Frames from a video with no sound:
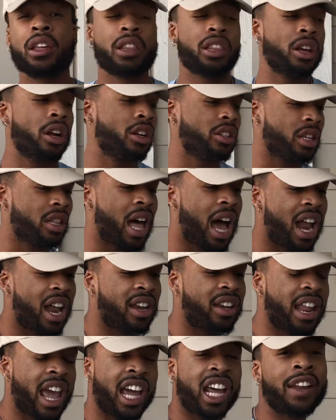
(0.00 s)
There's a lot
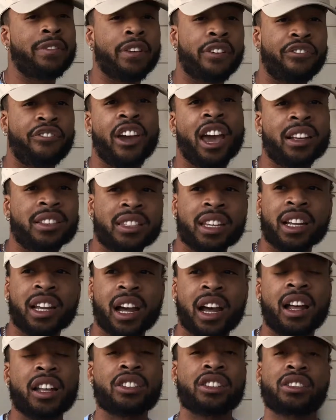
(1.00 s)
of negative effects to
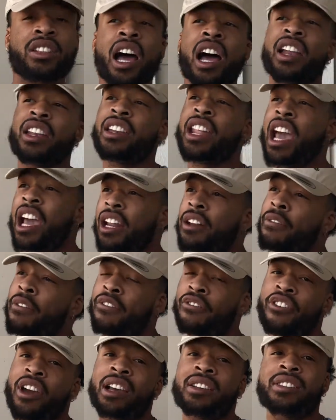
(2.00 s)
guns, there's a lot of negative
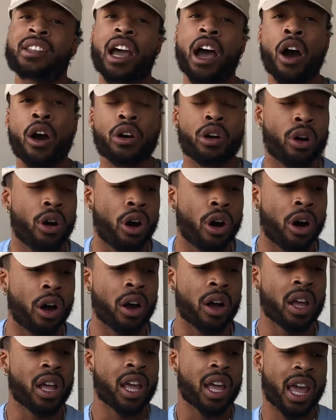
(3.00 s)
effects to alcohol.
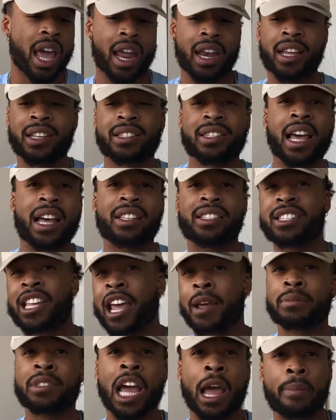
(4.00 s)
And it's that
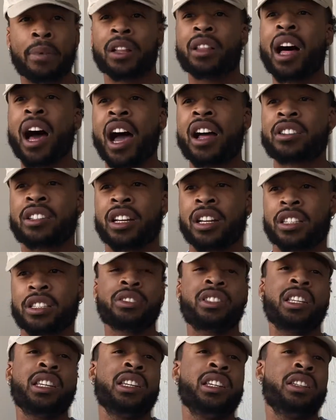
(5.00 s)
same type of logic. You
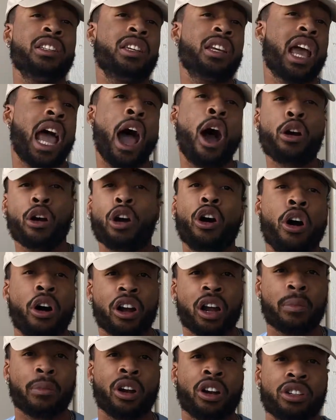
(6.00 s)
see alcohol
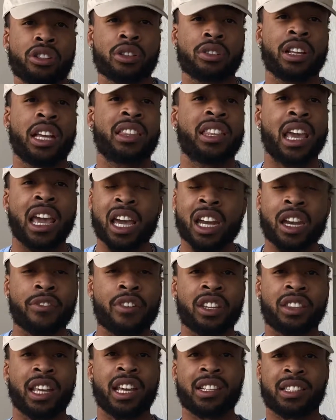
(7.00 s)
commercials, at the end of
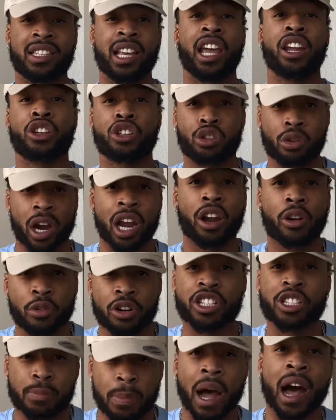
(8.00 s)
it, they say drink
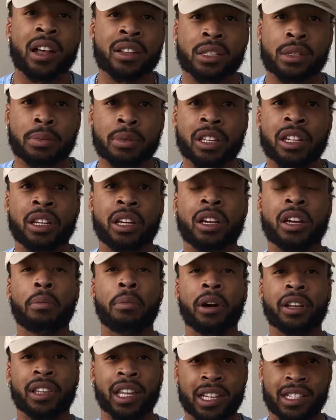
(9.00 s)
responsibly,
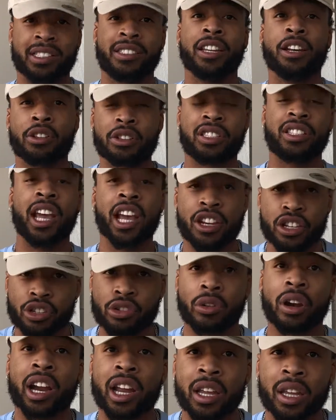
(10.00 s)
but they still say
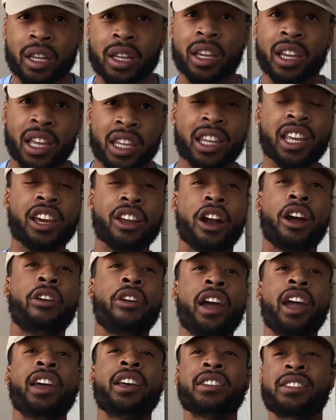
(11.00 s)
drink. The
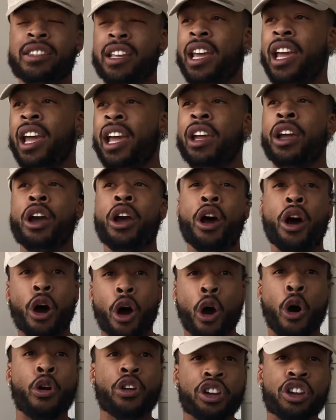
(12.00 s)
NRA is saying
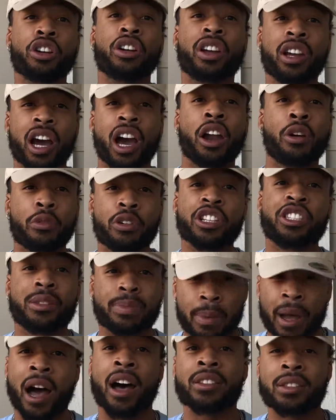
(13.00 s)
own your gun
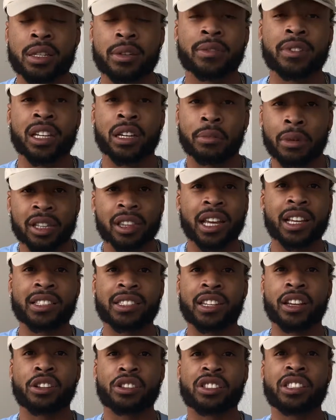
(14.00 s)
responsibly, but they
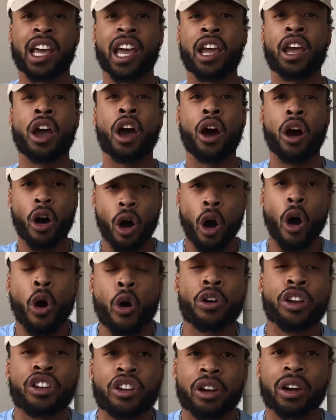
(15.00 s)
still say
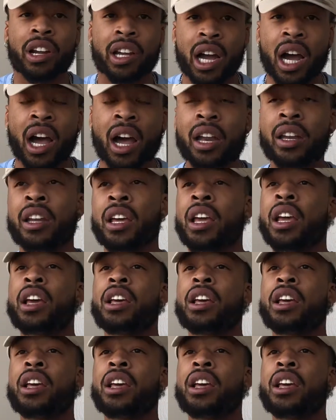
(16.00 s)
own your gun.